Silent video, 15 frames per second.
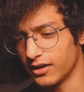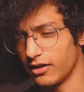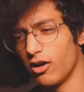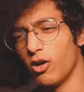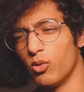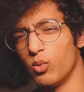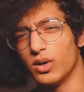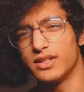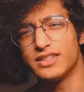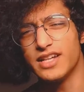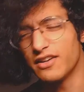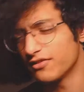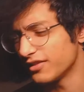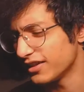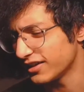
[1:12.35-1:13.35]
oh, we're
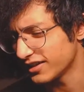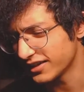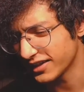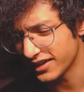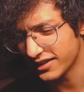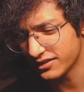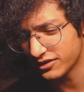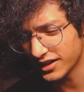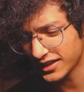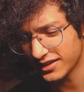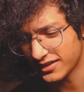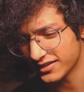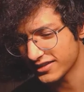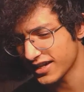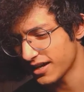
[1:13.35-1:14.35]
definitely gonna get a Direct
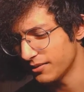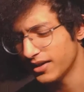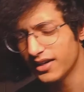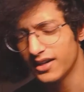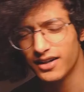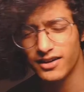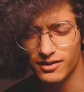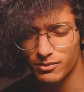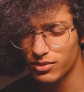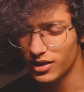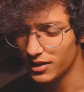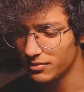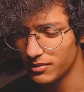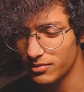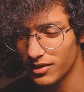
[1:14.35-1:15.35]
this time, oh, blah
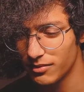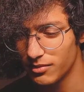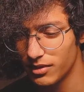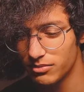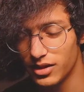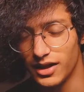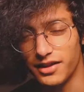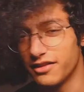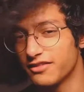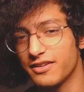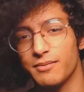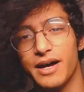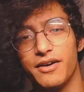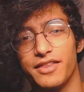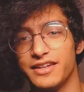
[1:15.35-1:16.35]
blah blah blah blah,
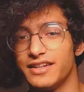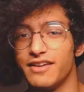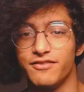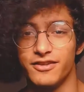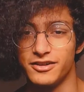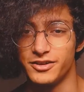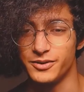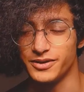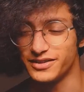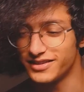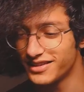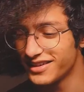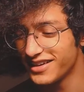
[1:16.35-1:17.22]
somehow they never do it.